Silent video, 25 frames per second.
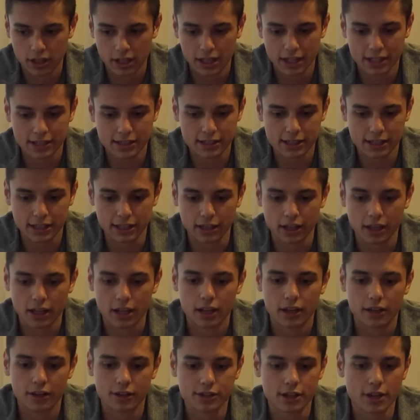Let's see.
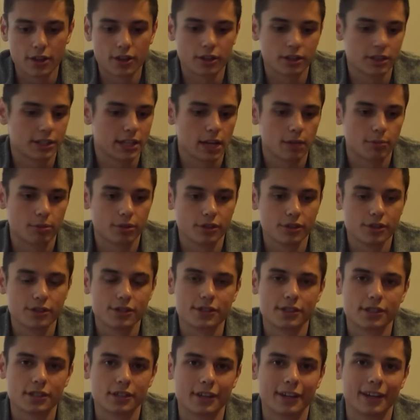There's other
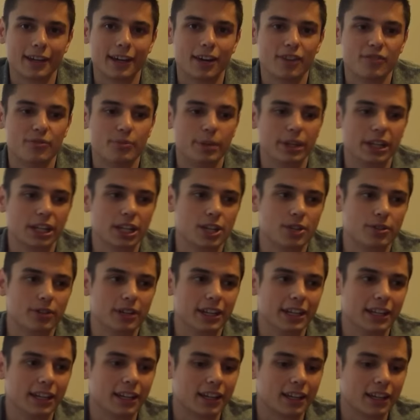examples of being
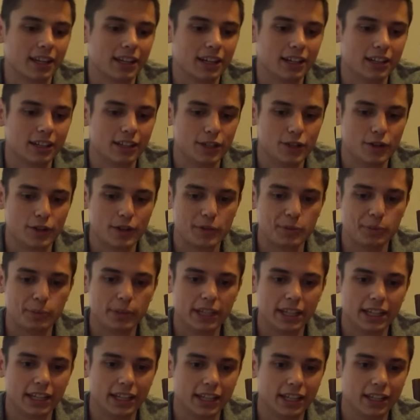unique. You can
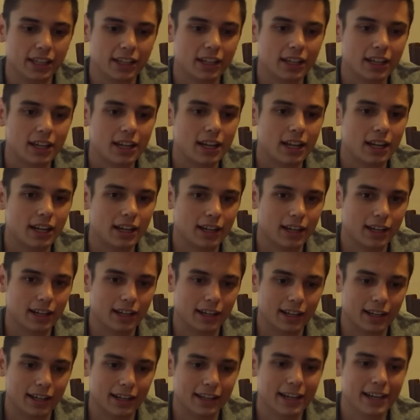be,
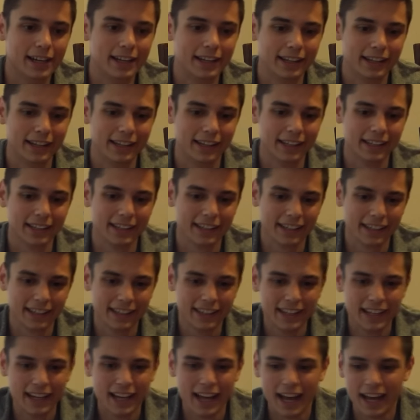I
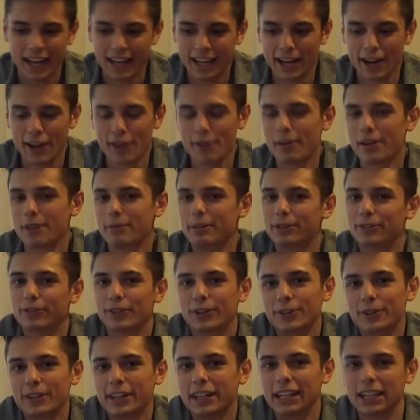don't want to be
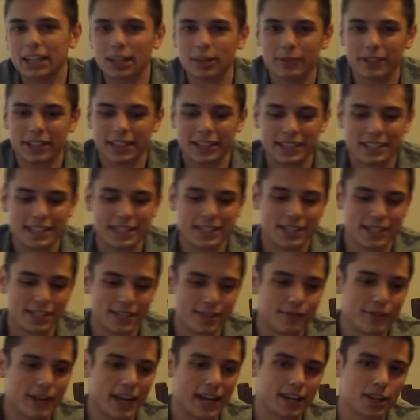rude here, but this is just the
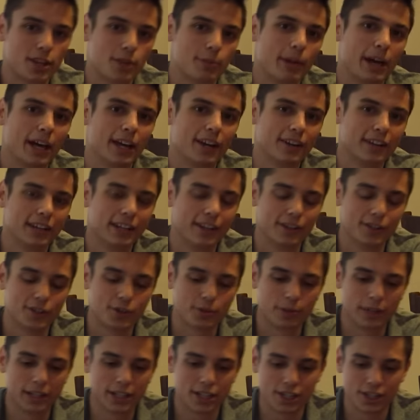fact of the matter here on
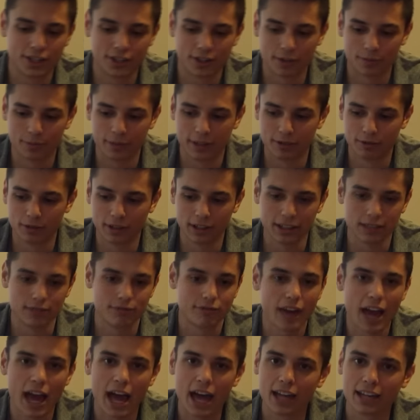Twitch. You can be really
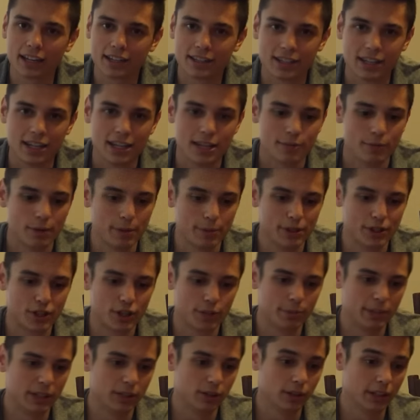fat, maybe you
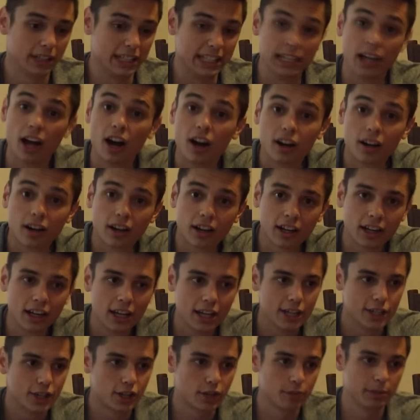can be really young,
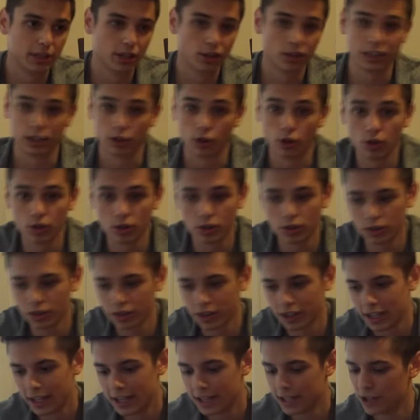you can be really
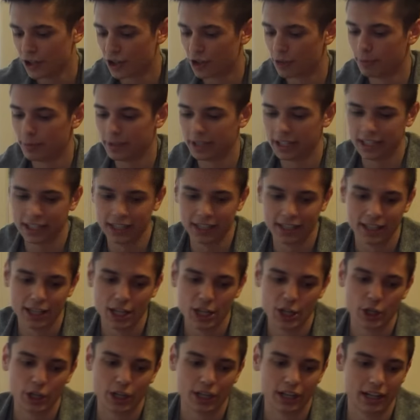old, you can be
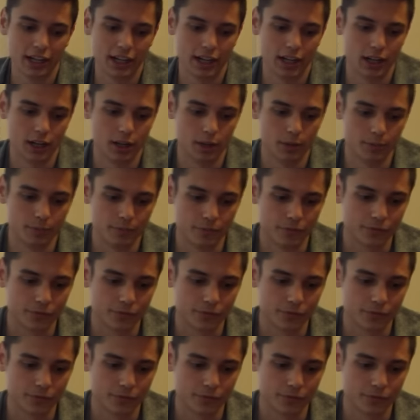a